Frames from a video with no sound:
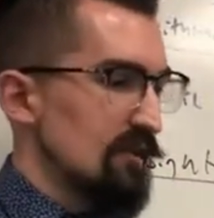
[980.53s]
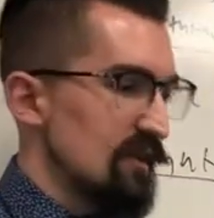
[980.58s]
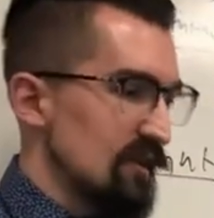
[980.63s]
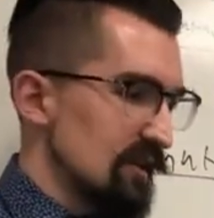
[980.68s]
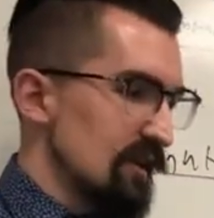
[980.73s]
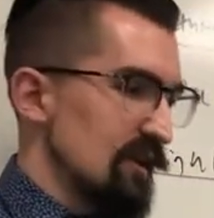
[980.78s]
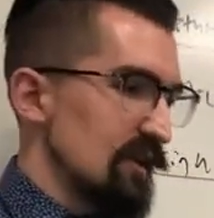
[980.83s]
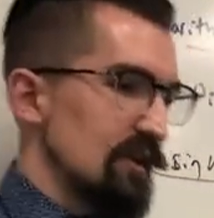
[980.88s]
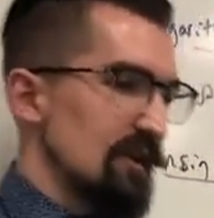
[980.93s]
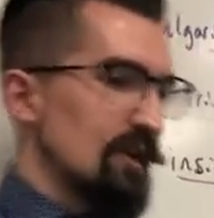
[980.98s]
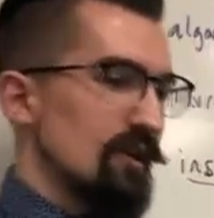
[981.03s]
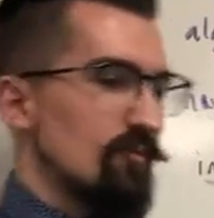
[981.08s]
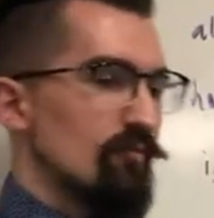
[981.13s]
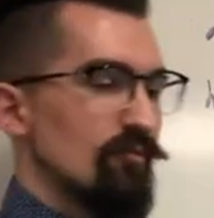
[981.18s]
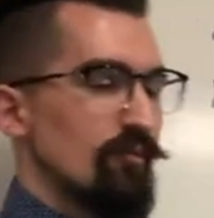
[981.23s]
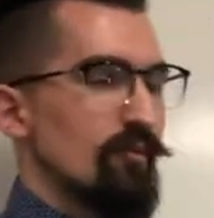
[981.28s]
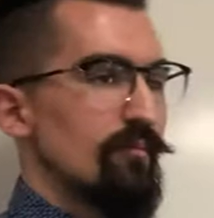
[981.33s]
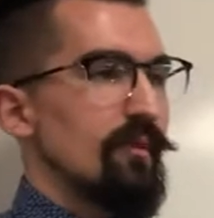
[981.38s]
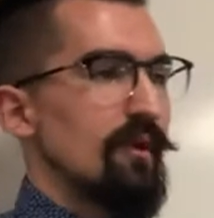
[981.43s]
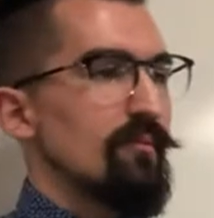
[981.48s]
and again, I kind of
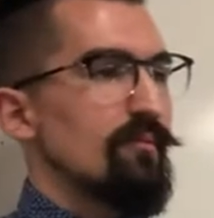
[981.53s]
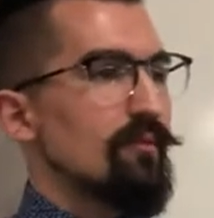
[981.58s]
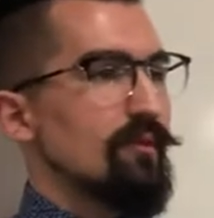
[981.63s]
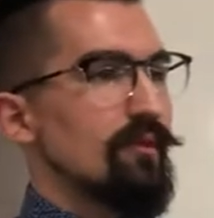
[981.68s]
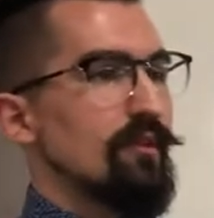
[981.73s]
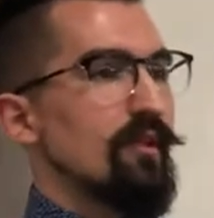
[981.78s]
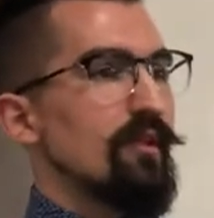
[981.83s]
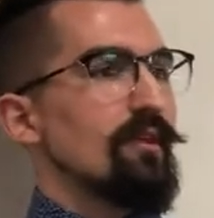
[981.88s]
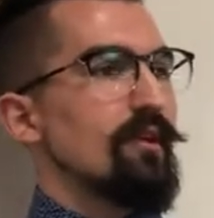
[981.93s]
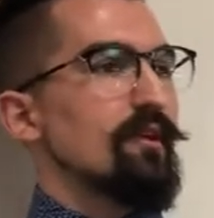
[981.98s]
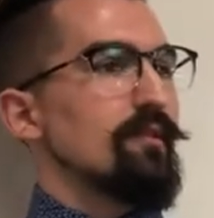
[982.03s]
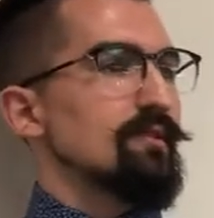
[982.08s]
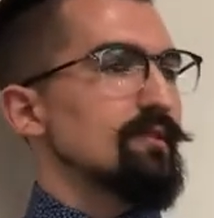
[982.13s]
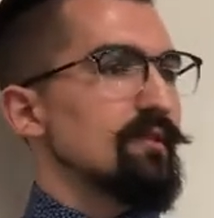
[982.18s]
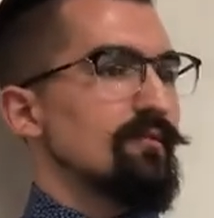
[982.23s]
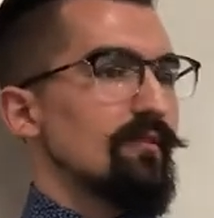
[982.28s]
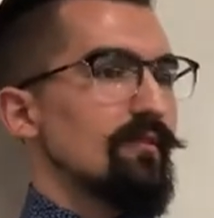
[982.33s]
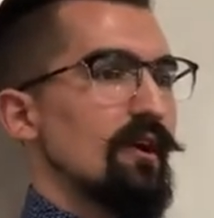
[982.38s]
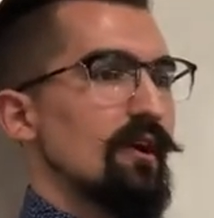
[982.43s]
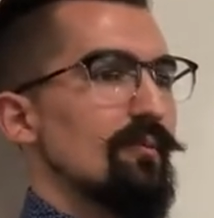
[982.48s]
ruined it by putting on the notes. I
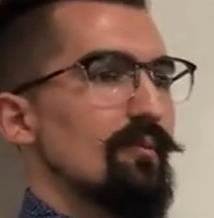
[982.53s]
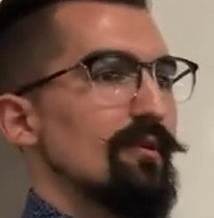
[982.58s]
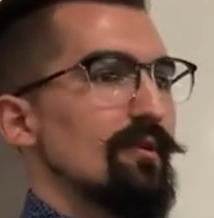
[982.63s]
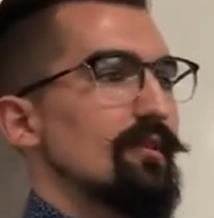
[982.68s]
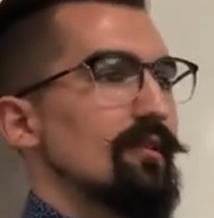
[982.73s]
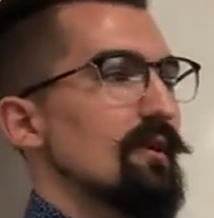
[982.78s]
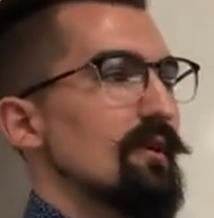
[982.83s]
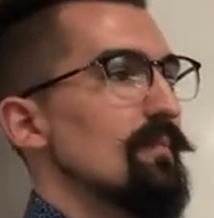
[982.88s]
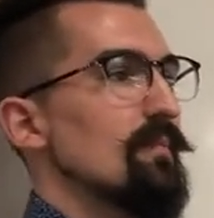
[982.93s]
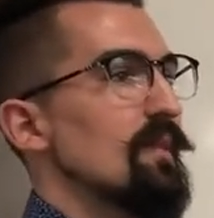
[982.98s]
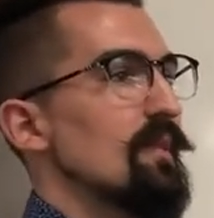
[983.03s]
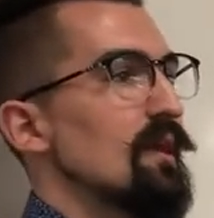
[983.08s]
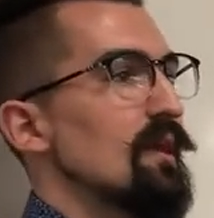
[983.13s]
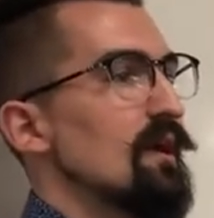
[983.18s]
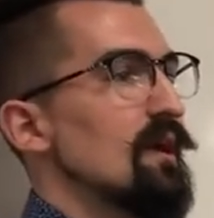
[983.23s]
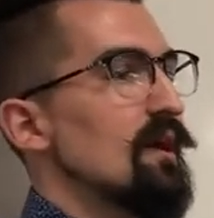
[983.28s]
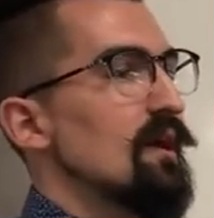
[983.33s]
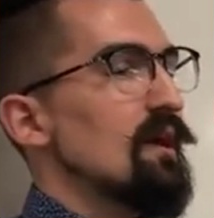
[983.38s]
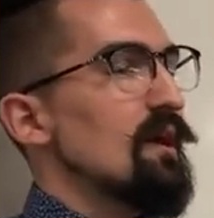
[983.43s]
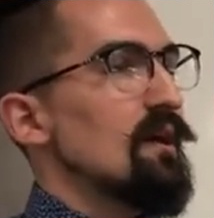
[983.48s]
forgot about that.
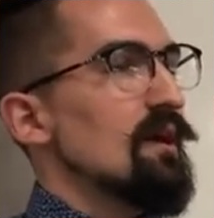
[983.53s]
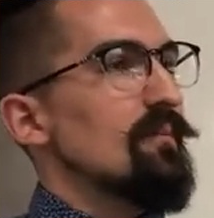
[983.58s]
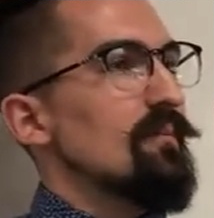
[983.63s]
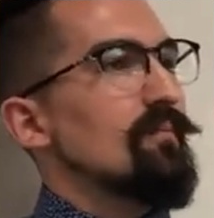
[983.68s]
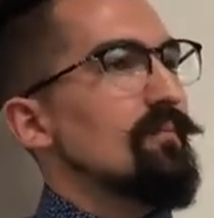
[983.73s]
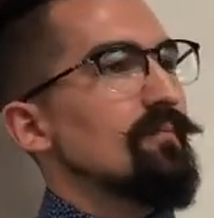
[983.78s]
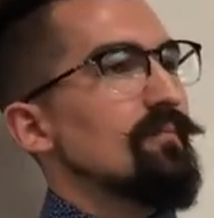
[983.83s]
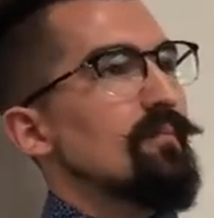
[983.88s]
Um,